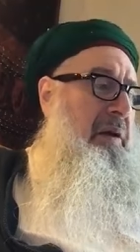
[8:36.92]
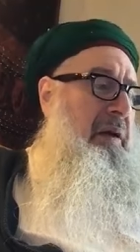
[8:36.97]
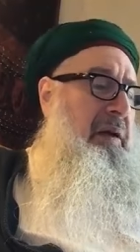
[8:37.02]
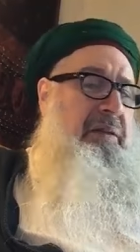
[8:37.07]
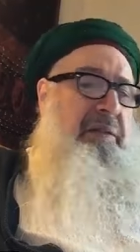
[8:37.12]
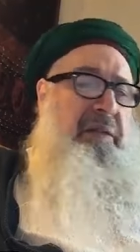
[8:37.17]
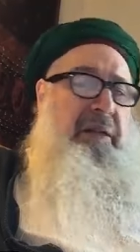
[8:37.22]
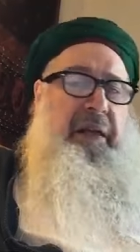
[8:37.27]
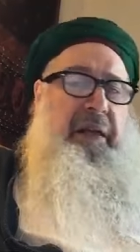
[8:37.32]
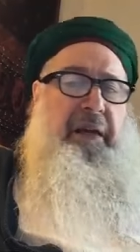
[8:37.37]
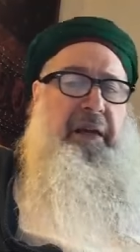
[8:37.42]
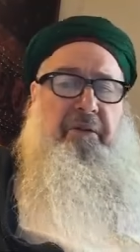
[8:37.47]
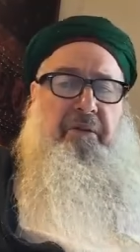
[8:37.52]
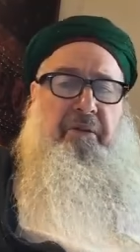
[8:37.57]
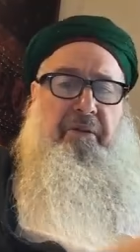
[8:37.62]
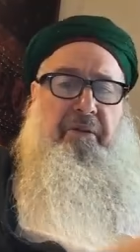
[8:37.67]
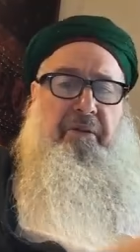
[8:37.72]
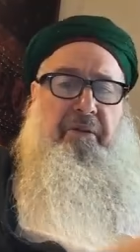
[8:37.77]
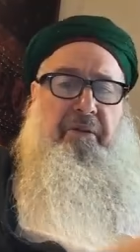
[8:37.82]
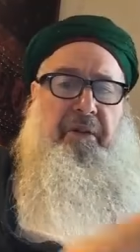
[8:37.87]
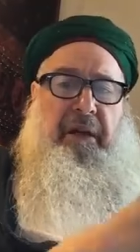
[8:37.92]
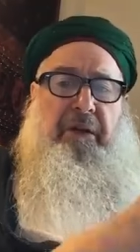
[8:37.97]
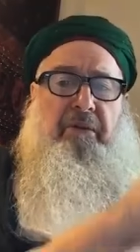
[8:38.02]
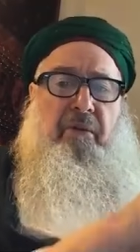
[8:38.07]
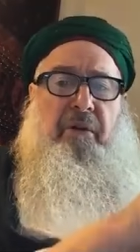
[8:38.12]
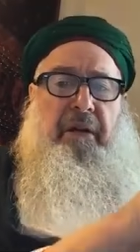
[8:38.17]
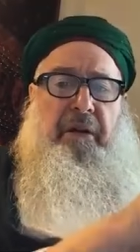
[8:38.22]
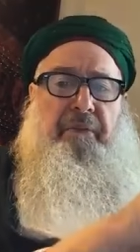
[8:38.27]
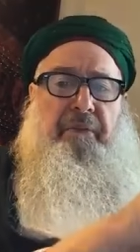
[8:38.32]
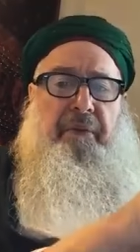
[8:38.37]
as an
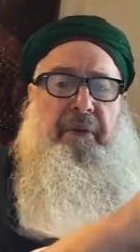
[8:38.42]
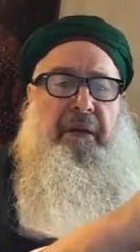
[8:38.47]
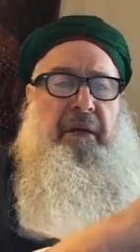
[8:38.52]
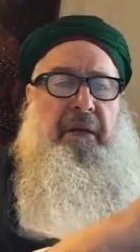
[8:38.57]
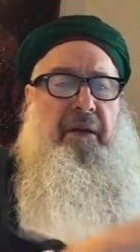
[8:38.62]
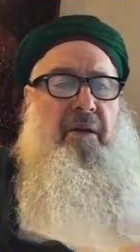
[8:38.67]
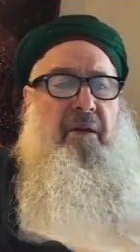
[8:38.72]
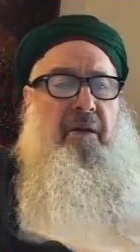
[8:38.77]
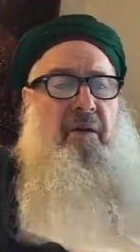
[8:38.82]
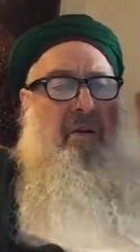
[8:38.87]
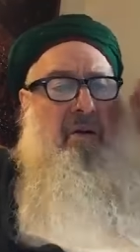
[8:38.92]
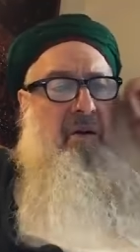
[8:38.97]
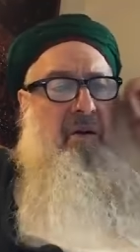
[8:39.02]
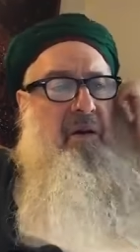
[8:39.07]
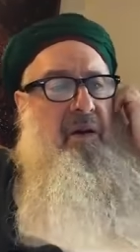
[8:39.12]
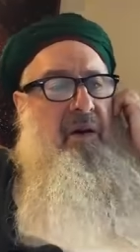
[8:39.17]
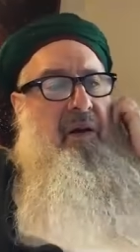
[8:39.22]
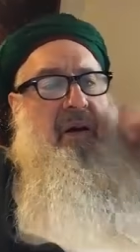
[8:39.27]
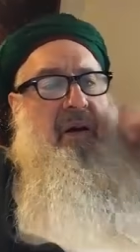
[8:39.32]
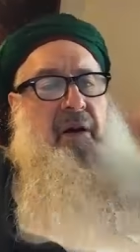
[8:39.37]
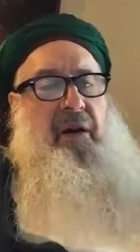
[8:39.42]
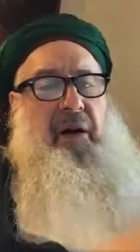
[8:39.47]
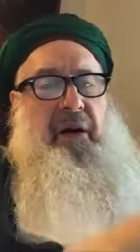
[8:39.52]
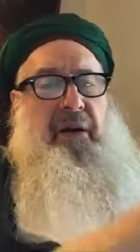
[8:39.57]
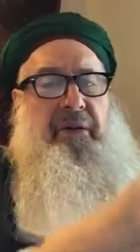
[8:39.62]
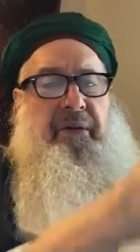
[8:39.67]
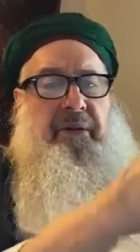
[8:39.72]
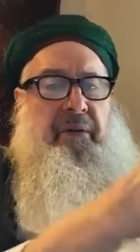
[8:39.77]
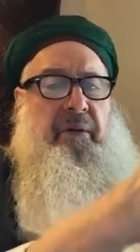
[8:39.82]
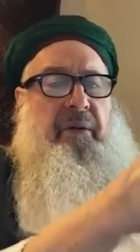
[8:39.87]
exercise to keep the ego
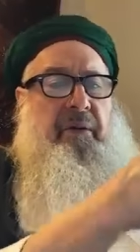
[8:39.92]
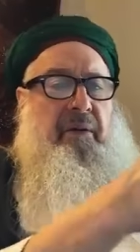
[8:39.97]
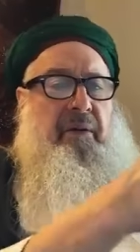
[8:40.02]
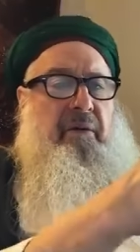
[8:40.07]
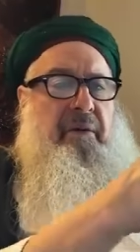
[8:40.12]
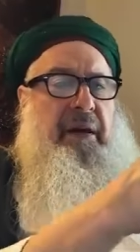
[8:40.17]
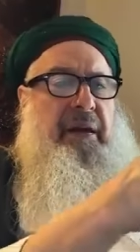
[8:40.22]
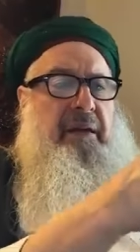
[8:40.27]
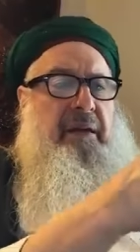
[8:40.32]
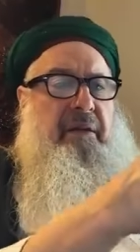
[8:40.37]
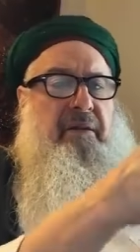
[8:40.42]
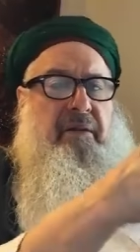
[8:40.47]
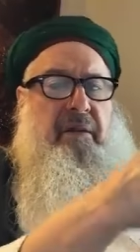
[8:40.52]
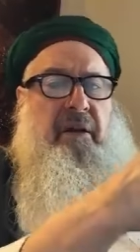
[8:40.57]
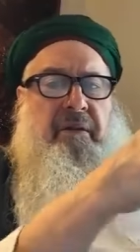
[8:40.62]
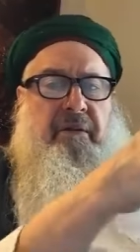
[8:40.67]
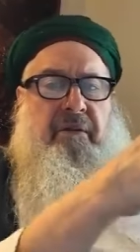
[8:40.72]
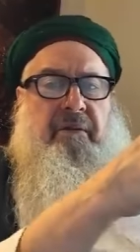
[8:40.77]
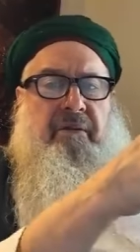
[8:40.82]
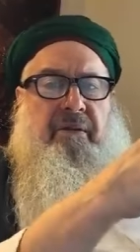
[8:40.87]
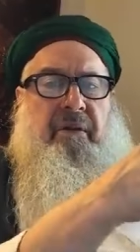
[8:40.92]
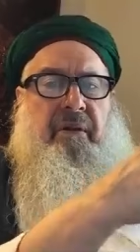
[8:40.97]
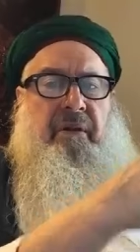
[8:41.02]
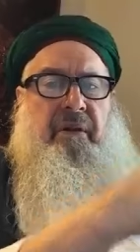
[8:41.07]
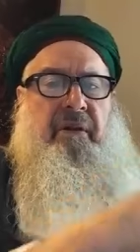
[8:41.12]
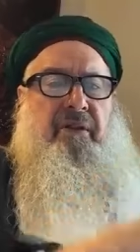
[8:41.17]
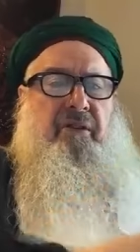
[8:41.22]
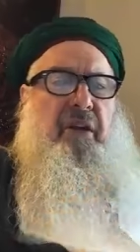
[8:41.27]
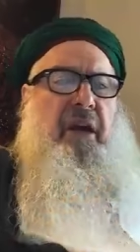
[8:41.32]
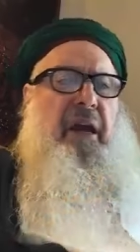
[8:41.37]
under reins, under
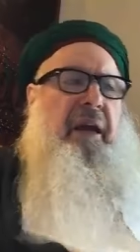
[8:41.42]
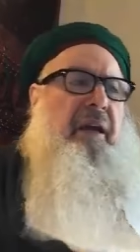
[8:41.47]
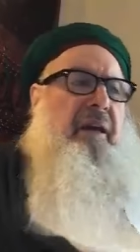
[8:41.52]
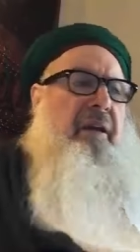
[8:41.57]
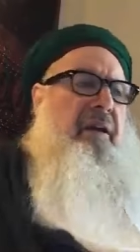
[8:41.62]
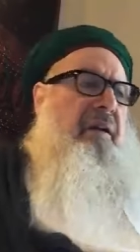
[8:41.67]
in check.